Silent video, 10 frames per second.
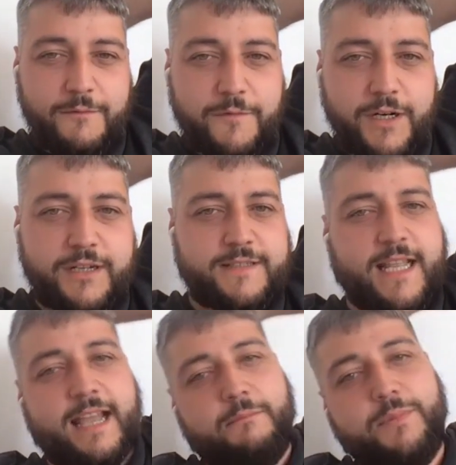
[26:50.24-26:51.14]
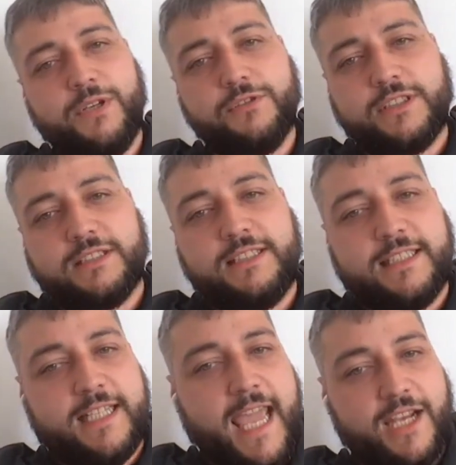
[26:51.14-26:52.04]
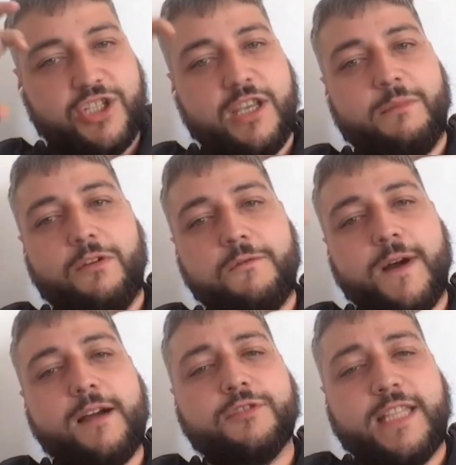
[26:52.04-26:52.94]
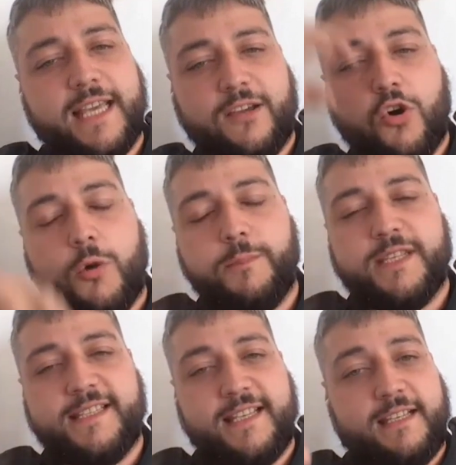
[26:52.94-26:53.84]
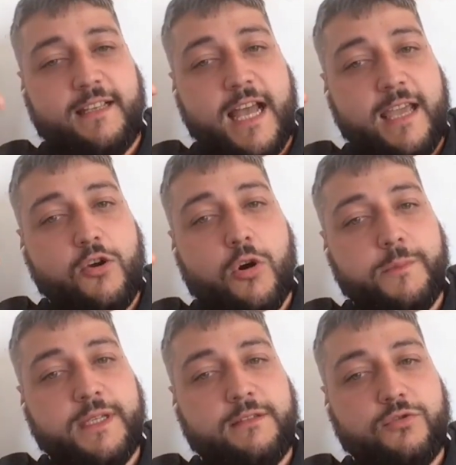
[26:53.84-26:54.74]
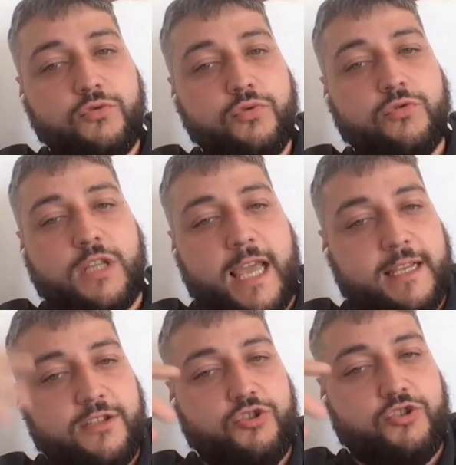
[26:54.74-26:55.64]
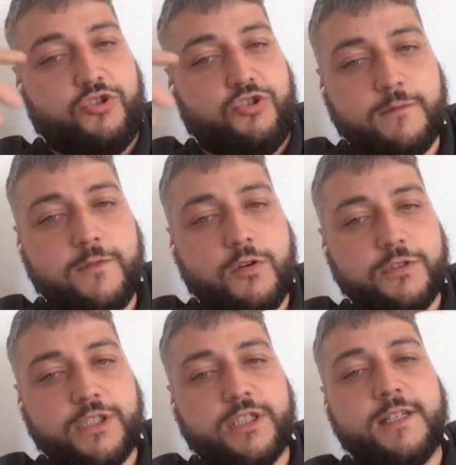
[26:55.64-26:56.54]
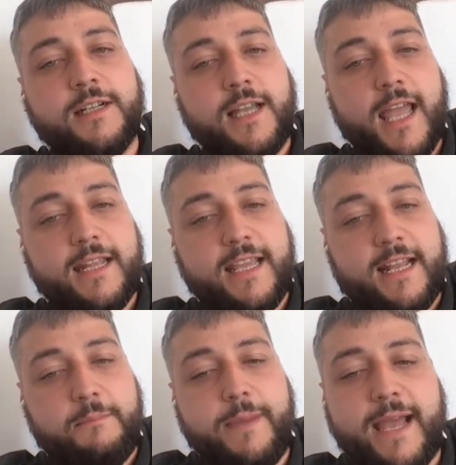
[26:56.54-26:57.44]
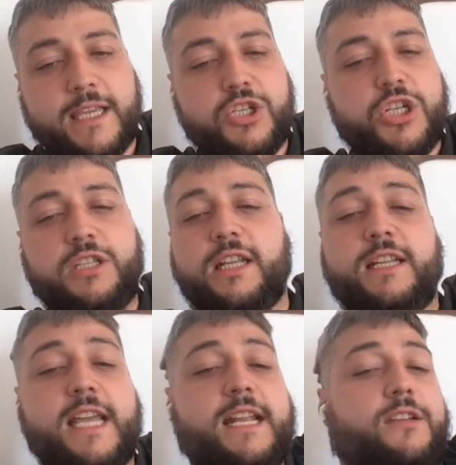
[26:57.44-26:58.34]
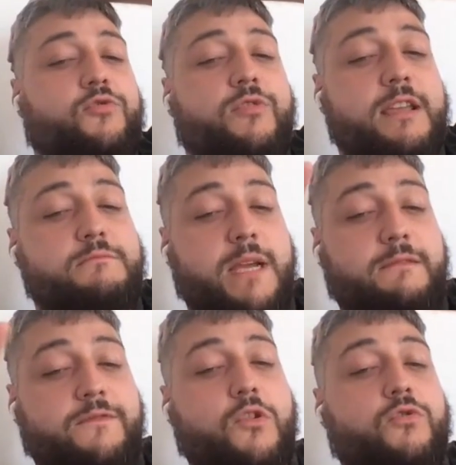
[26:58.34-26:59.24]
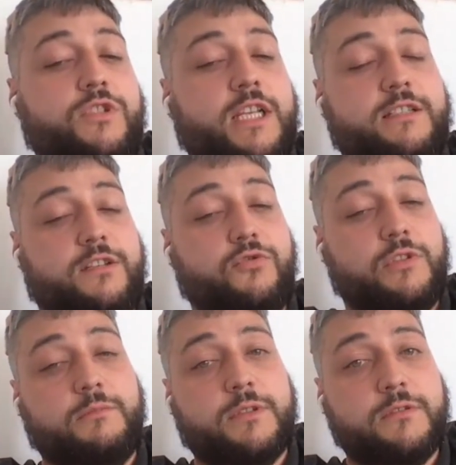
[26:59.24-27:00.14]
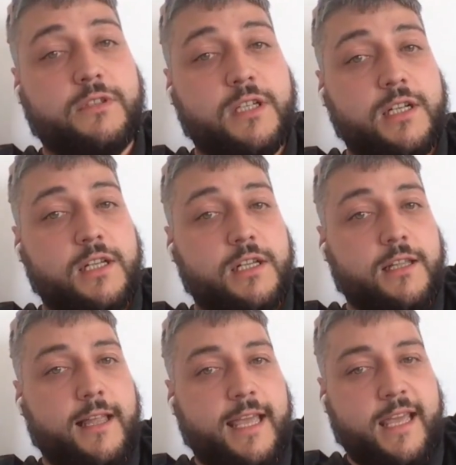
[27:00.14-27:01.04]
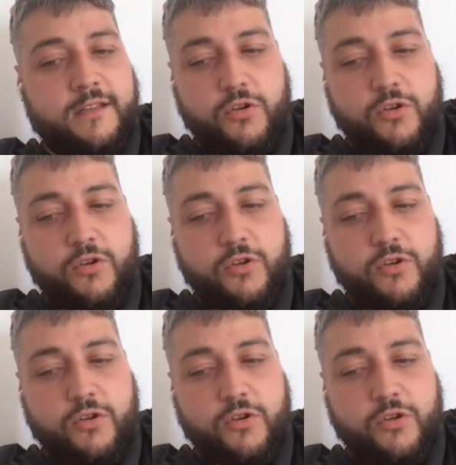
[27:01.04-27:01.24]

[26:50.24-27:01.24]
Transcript: first, I built the HTML file, then I copy it to like a distribution folder, and then I package it, and then I create my focused executable. And